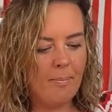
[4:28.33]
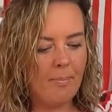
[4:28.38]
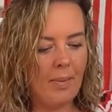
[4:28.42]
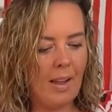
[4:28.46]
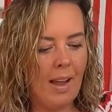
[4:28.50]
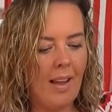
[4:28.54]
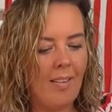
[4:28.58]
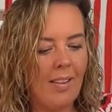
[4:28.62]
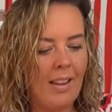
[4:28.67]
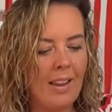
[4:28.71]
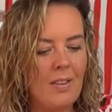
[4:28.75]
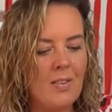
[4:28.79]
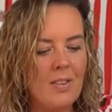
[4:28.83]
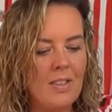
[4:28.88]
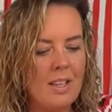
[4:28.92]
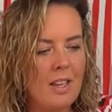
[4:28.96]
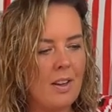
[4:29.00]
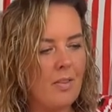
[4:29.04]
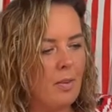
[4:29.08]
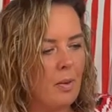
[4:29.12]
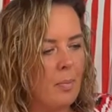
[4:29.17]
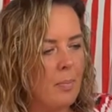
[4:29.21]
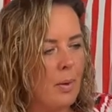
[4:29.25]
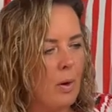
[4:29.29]
a
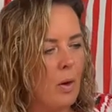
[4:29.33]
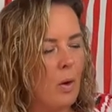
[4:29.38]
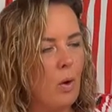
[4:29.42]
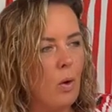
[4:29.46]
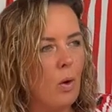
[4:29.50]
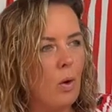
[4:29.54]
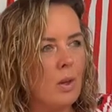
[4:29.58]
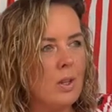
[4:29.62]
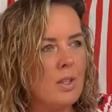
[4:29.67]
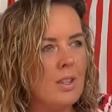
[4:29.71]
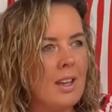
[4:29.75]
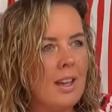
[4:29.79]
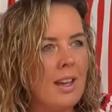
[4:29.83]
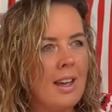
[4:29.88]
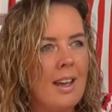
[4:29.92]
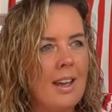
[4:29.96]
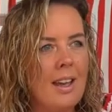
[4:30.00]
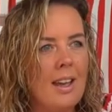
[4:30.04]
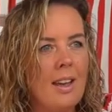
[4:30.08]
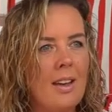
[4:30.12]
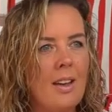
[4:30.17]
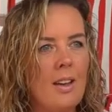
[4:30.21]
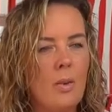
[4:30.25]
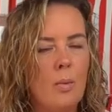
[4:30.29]
lifesaver, because
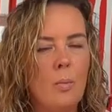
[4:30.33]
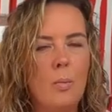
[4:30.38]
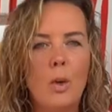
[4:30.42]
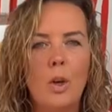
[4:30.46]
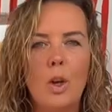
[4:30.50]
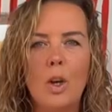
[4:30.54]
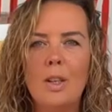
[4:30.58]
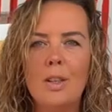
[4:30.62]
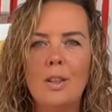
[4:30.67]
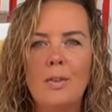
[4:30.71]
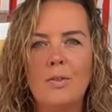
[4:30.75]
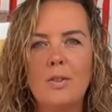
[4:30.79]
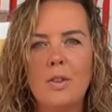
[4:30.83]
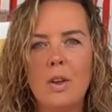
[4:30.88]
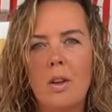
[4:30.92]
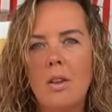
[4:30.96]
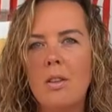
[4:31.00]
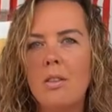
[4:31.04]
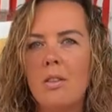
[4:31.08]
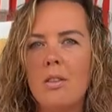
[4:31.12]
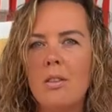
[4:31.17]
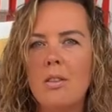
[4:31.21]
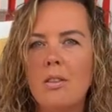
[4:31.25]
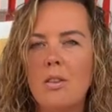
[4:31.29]
we could have
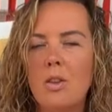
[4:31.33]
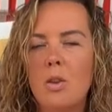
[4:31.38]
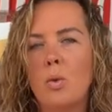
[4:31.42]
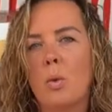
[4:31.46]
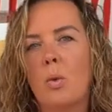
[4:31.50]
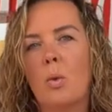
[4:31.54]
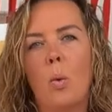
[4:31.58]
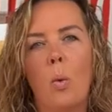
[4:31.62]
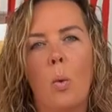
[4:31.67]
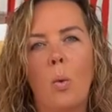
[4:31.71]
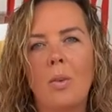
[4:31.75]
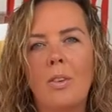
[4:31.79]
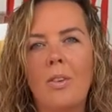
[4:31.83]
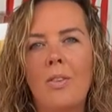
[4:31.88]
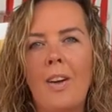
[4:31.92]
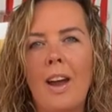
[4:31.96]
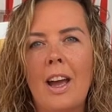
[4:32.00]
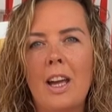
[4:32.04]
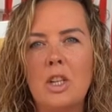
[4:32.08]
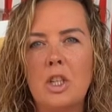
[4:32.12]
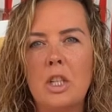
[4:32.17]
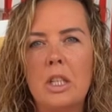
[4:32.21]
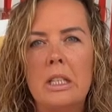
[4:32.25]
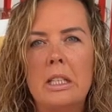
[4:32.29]
done, you know, the
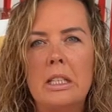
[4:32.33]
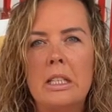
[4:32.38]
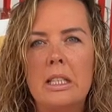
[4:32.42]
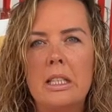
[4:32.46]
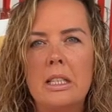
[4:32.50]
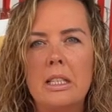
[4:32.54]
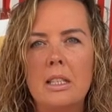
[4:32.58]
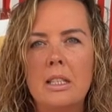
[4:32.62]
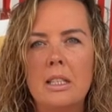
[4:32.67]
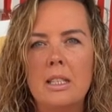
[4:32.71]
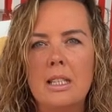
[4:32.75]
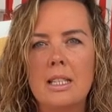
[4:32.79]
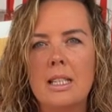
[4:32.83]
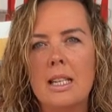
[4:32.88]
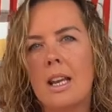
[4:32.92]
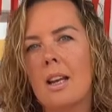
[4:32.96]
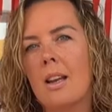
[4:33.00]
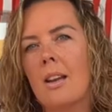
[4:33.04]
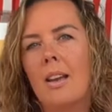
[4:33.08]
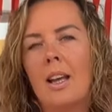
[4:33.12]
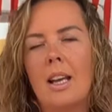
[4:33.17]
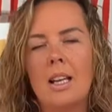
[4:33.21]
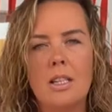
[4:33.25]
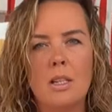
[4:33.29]
old-fashioned
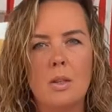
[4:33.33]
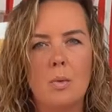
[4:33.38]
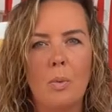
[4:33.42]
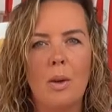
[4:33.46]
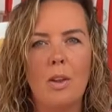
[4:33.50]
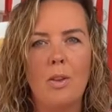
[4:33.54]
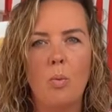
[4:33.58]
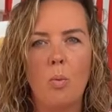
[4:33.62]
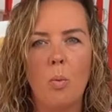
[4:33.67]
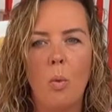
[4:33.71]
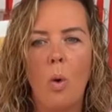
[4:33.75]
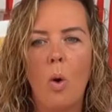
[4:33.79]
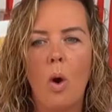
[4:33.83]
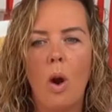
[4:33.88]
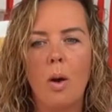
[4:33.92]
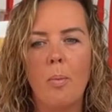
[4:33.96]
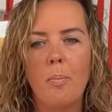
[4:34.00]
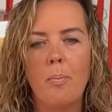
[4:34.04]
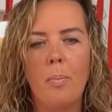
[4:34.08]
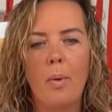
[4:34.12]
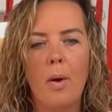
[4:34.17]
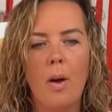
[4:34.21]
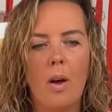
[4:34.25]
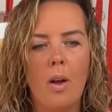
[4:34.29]
sterilising with water,
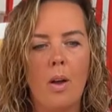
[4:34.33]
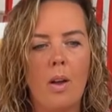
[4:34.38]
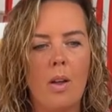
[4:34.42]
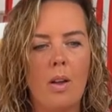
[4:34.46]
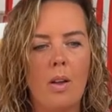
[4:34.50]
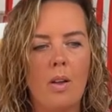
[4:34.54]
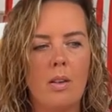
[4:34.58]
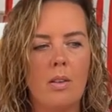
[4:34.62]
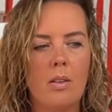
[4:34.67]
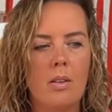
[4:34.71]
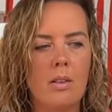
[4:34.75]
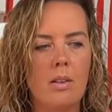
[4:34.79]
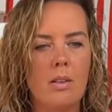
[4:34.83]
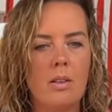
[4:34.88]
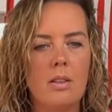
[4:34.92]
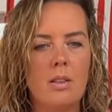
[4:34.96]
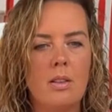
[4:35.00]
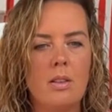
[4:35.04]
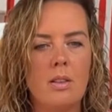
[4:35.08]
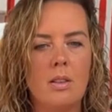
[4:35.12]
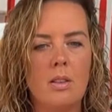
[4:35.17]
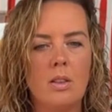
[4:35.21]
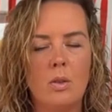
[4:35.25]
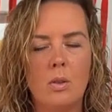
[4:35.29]
but
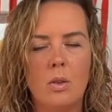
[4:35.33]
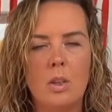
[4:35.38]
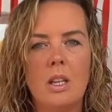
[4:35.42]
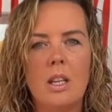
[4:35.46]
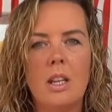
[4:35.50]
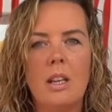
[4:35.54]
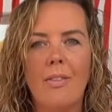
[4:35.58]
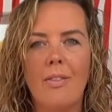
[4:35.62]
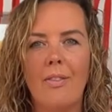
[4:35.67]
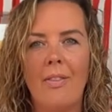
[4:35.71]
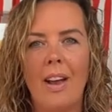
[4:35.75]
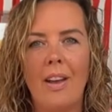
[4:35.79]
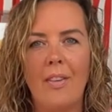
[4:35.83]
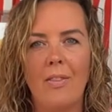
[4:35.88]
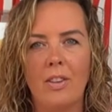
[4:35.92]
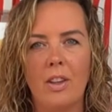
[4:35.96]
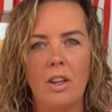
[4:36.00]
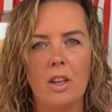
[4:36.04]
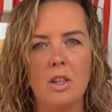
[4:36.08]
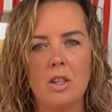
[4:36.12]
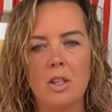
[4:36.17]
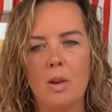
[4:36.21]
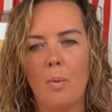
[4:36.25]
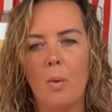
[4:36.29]
you know, you need 5
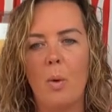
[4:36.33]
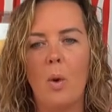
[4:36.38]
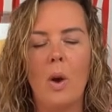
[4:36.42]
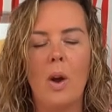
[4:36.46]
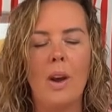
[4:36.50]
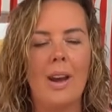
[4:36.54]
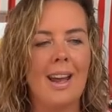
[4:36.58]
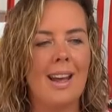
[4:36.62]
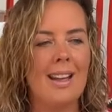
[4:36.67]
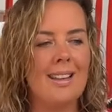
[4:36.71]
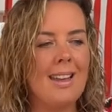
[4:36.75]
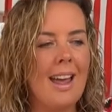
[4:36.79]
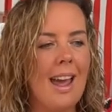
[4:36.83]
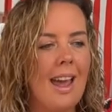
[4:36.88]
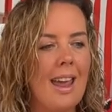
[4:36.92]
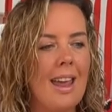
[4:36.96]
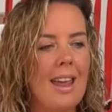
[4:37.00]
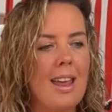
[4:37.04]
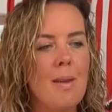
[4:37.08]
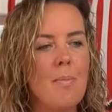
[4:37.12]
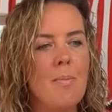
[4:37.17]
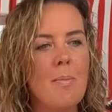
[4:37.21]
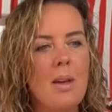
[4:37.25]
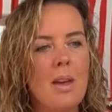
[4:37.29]
litres of water at a
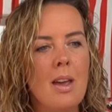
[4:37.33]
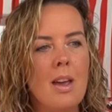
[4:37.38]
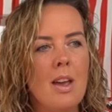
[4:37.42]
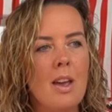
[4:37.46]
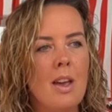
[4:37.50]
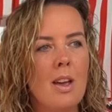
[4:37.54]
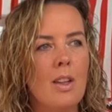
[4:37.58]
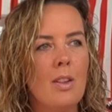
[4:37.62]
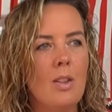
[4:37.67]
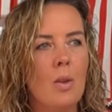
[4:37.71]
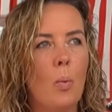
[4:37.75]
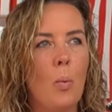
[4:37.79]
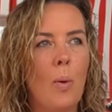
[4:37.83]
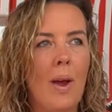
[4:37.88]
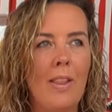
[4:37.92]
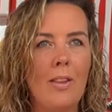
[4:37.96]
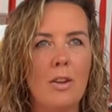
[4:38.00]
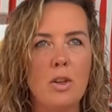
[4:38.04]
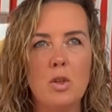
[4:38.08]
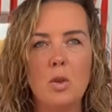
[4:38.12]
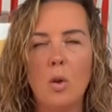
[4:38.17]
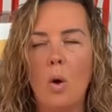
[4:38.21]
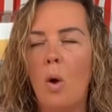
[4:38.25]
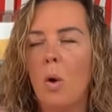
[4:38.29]
time. The
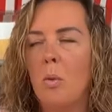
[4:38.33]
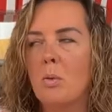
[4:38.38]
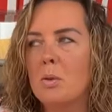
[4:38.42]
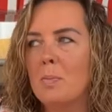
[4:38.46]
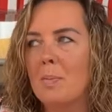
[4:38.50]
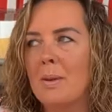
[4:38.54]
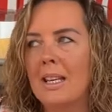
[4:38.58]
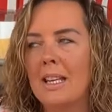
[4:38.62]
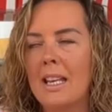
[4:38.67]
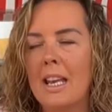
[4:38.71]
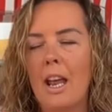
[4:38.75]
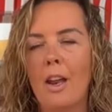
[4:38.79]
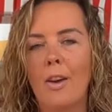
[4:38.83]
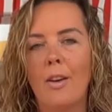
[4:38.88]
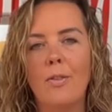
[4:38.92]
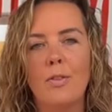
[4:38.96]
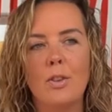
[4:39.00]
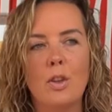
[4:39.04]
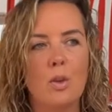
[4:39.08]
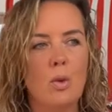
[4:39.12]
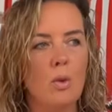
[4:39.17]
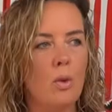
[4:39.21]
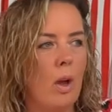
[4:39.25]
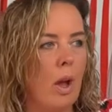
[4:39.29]
weather's not always been great enough
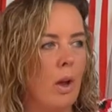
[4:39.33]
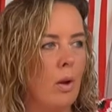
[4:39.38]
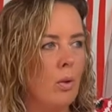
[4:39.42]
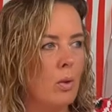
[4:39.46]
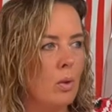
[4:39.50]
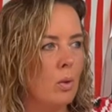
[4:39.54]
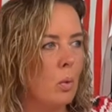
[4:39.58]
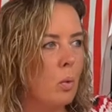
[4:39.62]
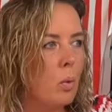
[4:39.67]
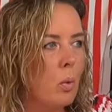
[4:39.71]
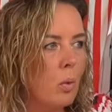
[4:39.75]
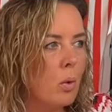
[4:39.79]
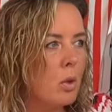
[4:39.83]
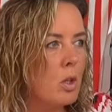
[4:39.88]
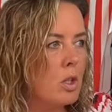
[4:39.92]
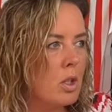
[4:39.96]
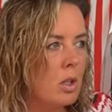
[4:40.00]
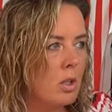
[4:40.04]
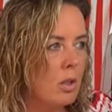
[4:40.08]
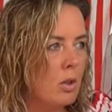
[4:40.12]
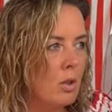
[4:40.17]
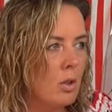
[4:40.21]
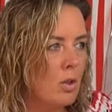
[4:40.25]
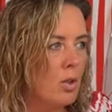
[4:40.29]
to do it outdoors,
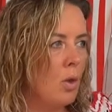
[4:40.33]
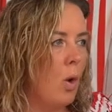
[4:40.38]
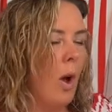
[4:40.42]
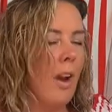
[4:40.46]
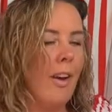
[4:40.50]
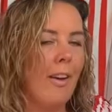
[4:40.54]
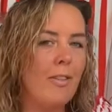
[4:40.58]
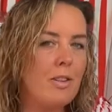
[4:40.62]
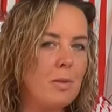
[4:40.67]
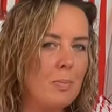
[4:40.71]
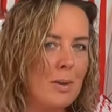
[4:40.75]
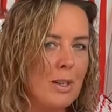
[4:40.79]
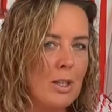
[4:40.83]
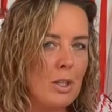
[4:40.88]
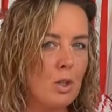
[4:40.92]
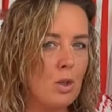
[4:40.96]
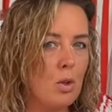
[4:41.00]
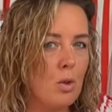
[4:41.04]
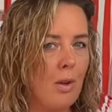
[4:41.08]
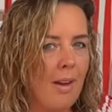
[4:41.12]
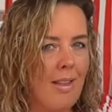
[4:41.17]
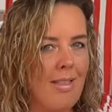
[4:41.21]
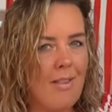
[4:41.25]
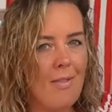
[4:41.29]
not enough space to
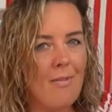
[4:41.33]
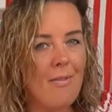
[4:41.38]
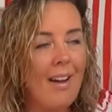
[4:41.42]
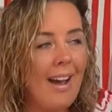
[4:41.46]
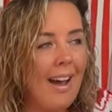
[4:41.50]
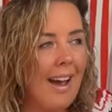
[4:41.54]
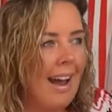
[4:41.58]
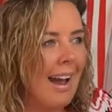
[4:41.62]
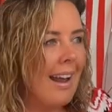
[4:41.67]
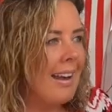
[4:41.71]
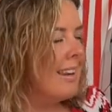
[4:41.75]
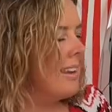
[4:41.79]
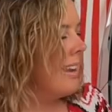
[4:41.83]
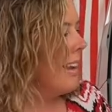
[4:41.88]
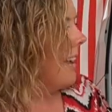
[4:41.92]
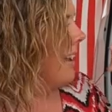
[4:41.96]
do it in the van.